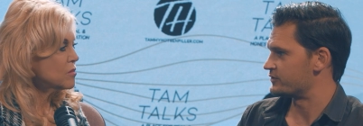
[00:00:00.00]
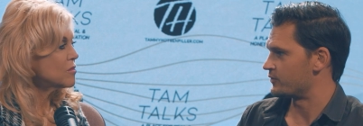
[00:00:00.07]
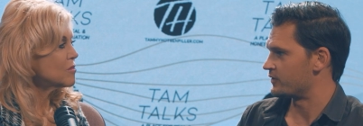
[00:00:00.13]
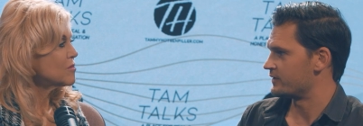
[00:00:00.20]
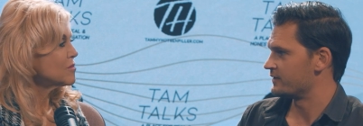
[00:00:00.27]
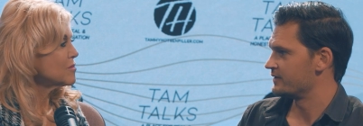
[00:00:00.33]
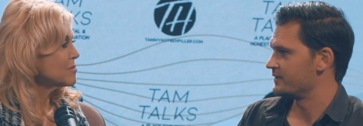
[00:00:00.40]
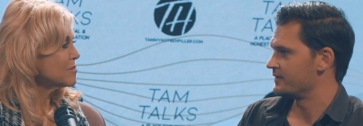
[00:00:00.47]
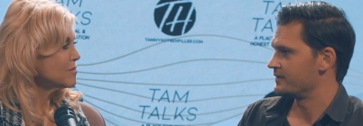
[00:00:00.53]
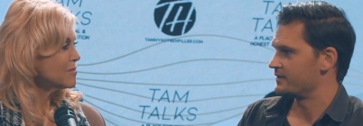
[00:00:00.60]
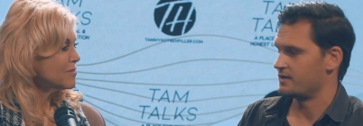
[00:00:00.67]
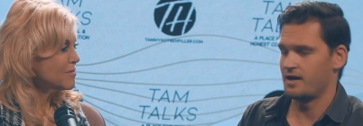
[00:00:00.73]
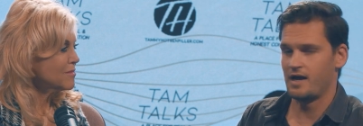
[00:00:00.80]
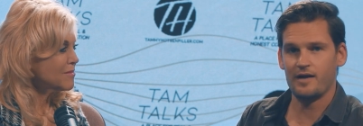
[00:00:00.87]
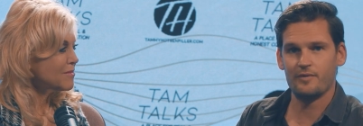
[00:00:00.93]
Speaker 1: store.
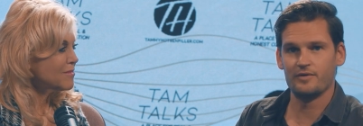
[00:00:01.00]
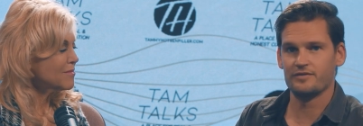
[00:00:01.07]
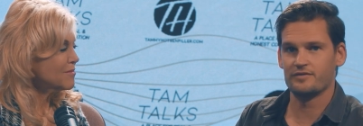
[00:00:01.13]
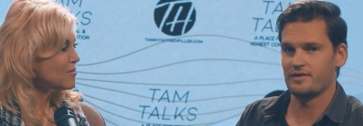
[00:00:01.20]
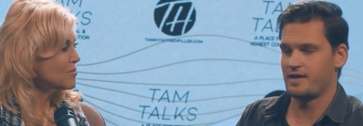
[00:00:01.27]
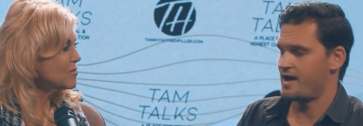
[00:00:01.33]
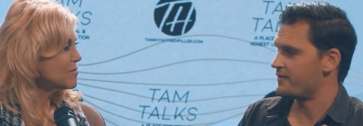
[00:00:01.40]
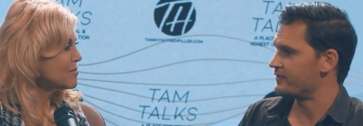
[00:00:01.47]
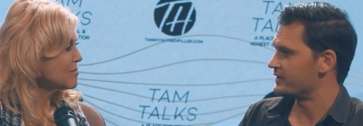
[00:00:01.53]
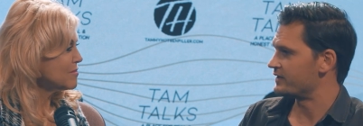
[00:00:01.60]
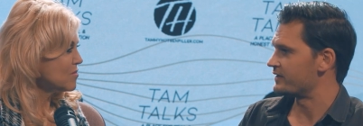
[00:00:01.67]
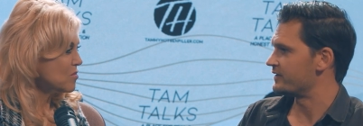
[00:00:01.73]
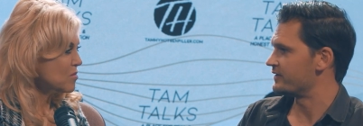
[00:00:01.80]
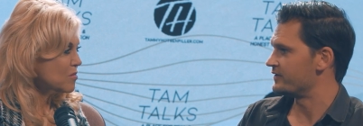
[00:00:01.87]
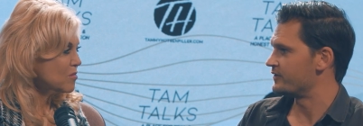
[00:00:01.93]
I was having
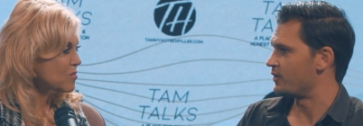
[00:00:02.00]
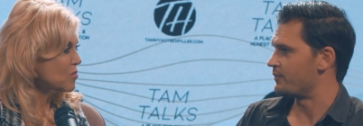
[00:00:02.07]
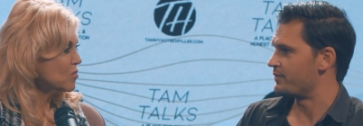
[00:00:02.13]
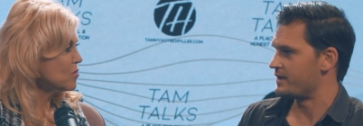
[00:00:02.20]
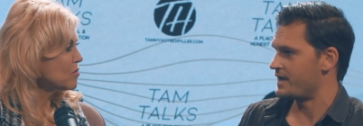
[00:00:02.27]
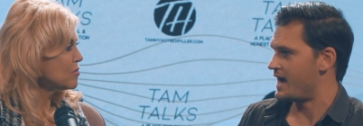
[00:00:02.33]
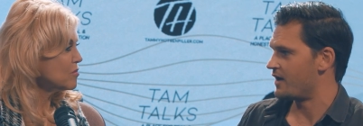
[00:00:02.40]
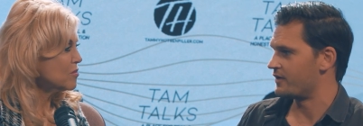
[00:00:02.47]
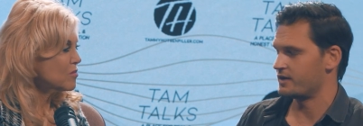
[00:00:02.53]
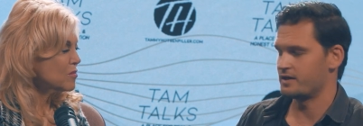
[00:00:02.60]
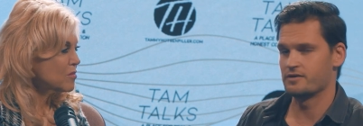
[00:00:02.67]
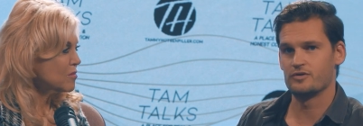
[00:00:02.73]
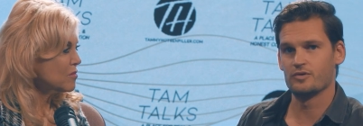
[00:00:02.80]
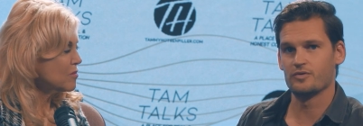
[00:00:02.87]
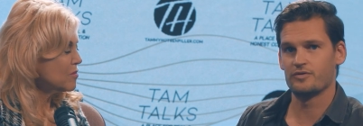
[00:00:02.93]
to, you know, be out
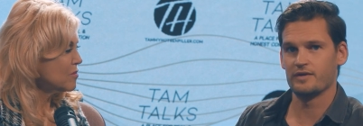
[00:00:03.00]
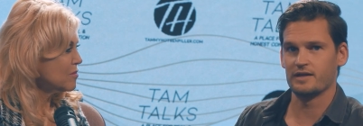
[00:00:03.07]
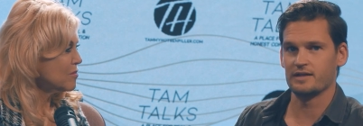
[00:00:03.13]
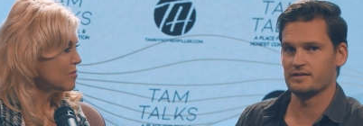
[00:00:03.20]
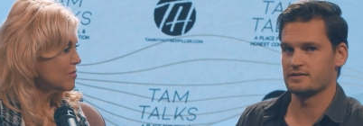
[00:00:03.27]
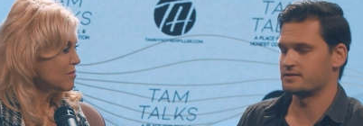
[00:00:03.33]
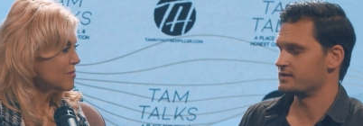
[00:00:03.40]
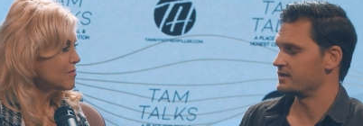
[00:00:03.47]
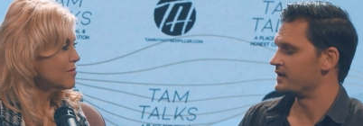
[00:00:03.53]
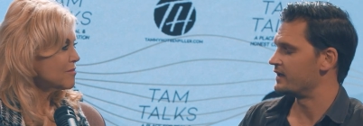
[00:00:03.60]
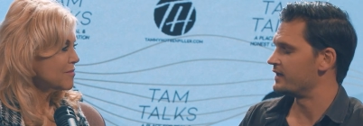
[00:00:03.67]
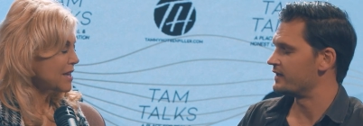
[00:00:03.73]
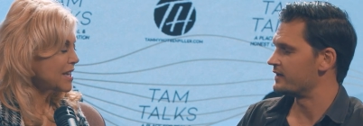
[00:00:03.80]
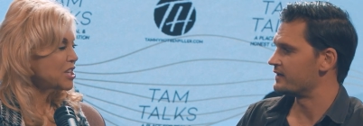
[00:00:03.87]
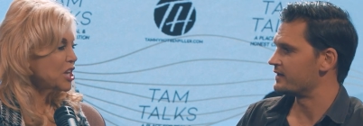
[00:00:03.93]
and do things.
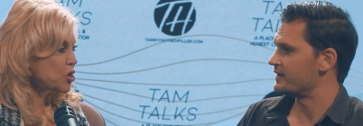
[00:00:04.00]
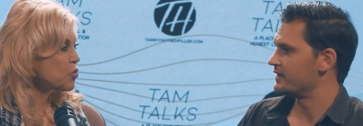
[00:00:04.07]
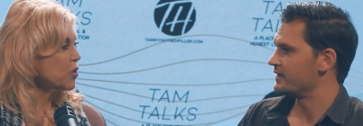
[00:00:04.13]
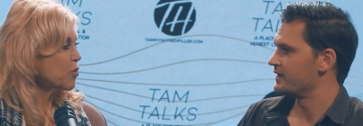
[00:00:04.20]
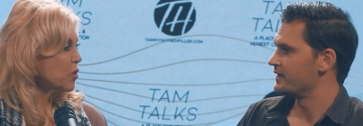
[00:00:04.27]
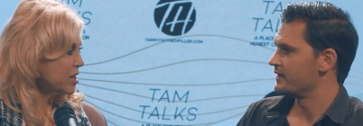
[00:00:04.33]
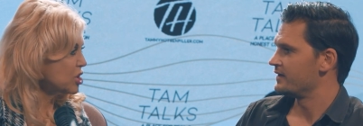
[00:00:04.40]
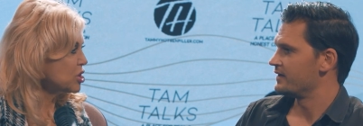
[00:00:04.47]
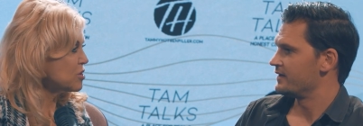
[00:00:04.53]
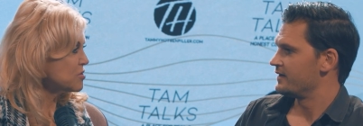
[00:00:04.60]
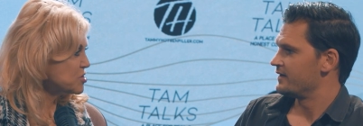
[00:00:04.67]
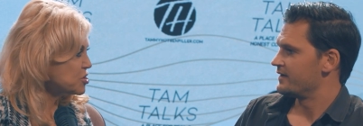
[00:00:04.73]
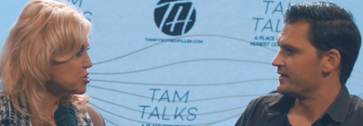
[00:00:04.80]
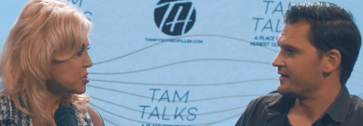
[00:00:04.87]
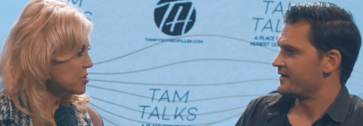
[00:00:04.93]
And, and
Speaker 2: yet we want to
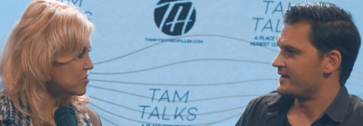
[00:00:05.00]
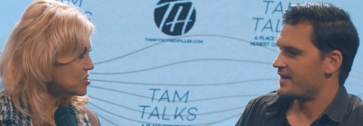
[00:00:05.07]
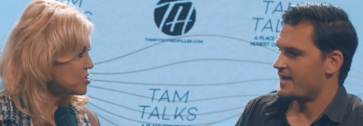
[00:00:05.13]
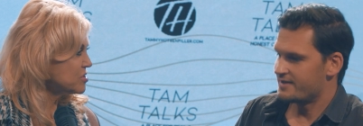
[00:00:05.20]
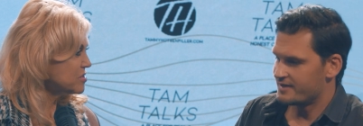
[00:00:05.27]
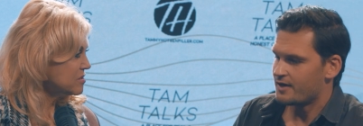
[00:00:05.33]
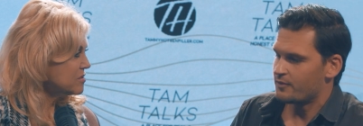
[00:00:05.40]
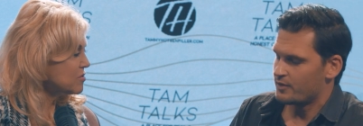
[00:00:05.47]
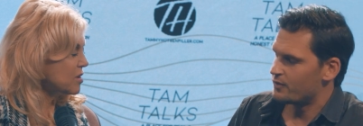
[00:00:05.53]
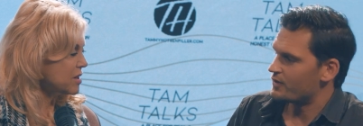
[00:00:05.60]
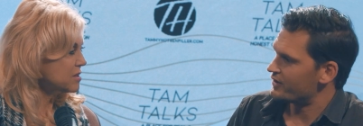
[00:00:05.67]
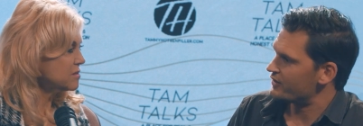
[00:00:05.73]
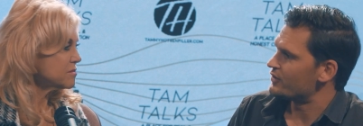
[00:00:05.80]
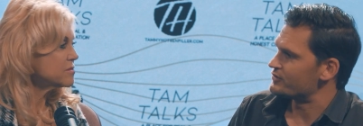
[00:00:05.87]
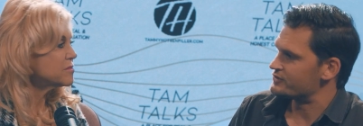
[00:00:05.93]
close the church. And
Speaker 1: yet we right. want
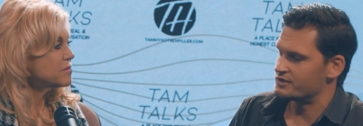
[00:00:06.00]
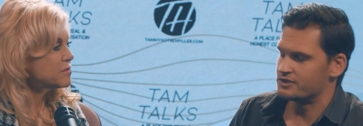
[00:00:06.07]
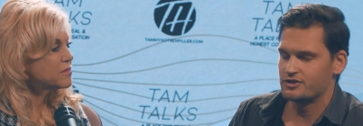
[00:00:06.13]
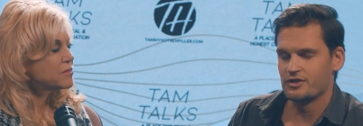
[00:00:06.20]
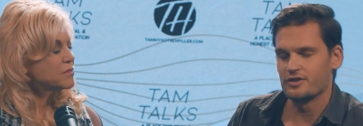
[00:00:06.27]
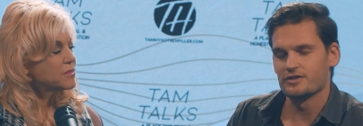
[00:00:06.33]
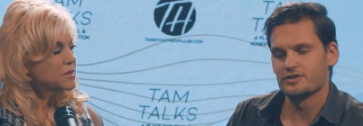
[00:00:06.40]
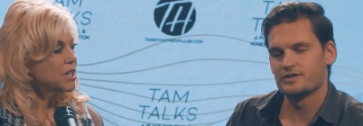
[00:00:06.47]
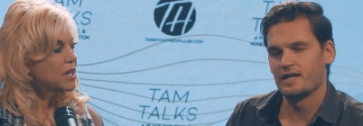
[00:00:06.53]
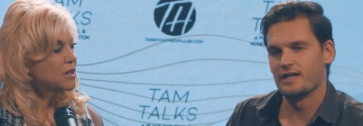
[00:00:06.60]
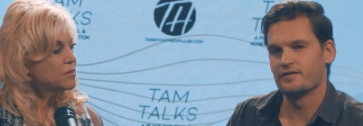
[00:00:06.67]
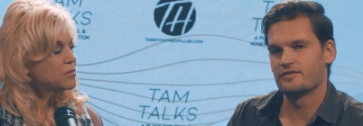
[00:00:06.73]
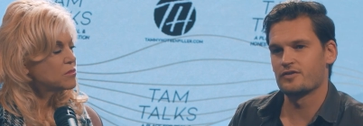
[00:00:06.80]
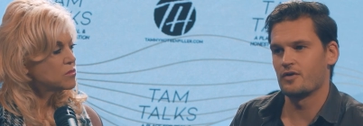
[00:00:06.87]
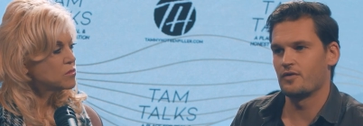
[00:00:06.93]
to close the church. Yeah.
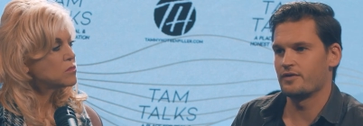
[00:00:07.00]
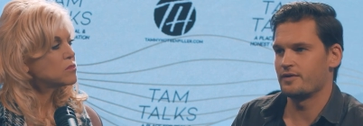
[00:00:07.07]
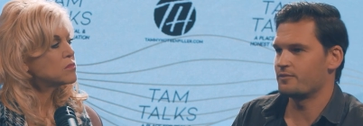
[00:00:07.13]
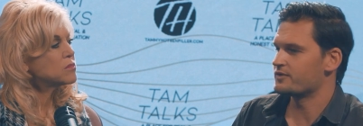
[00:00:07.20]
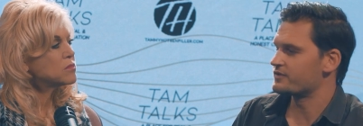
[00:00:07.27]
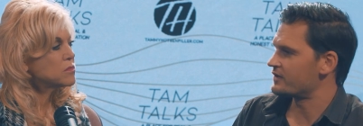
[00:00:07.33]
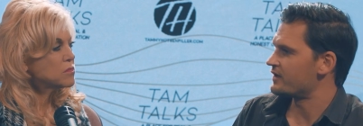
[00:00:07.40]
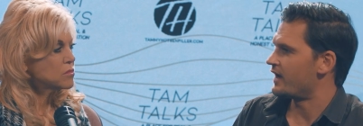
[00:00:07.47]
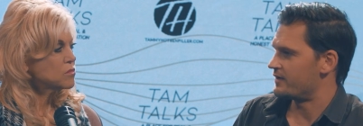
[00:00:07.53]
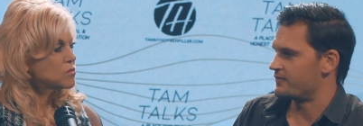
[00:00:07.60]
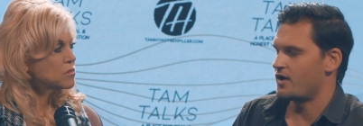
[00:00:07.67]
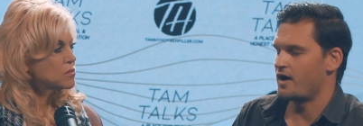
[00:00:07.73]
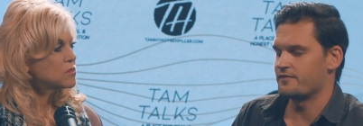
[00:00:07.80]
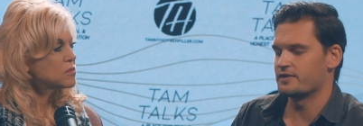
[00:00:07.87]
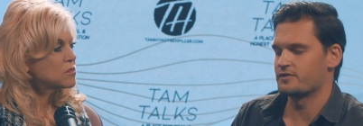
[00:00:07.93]
And so it was kind of
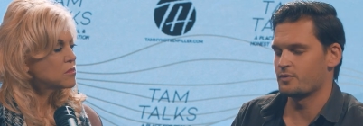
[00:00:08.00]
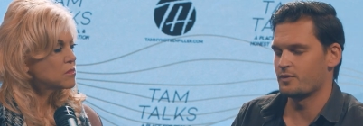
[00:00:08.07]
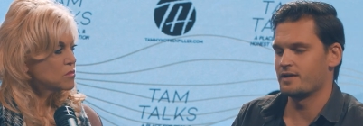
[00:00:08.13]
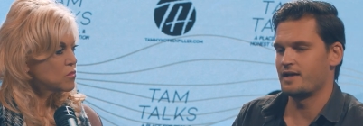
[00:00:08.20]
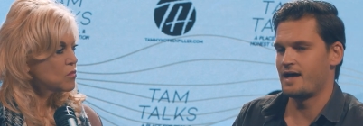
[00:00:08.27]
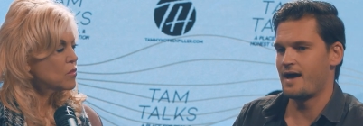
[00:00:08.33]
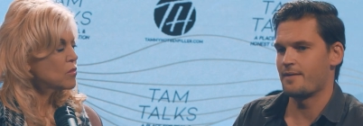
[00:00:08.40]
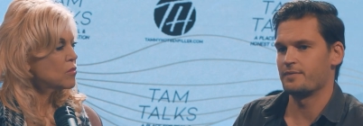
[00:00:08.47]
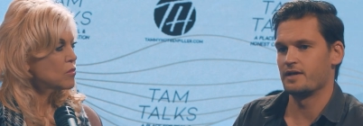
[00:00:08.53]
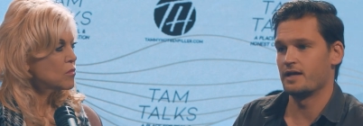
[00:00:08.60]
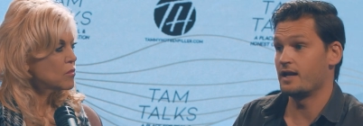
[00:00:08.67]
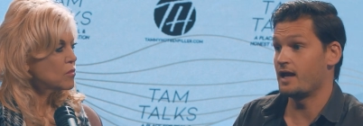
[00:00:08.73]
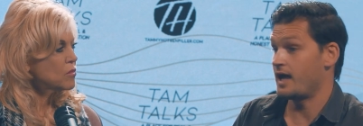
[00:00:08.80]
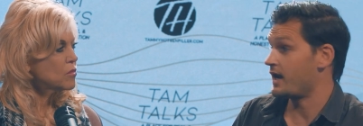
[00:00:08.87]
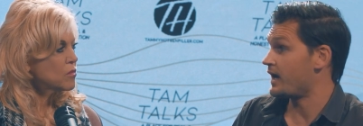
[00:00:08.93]
obvious what happened.
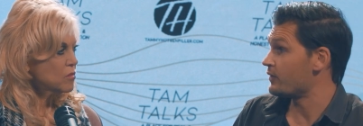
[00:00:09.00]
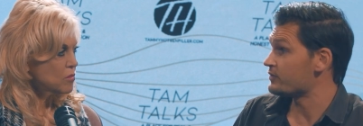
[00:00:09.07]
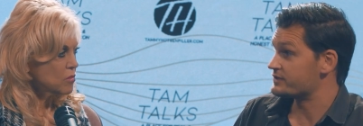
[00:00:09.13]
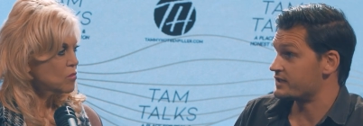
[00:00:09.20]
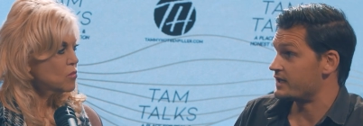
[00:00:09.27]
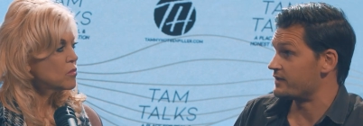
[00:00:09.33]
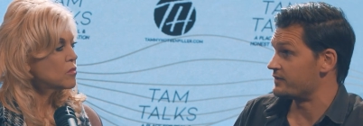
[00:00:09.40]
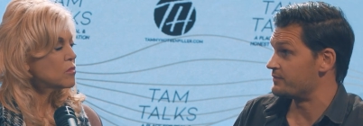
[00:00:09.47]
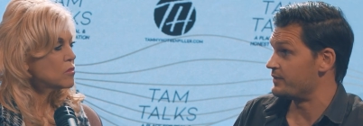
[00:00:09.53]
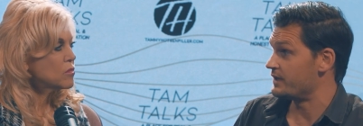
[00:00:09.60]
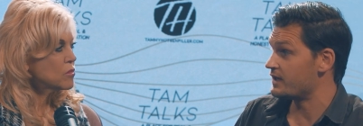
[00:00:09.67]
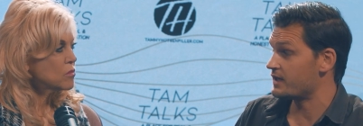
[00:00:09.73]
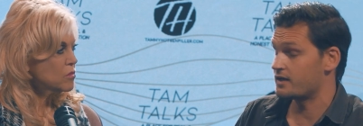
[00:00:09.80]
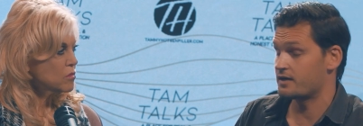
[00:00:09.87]
And, and I will say, being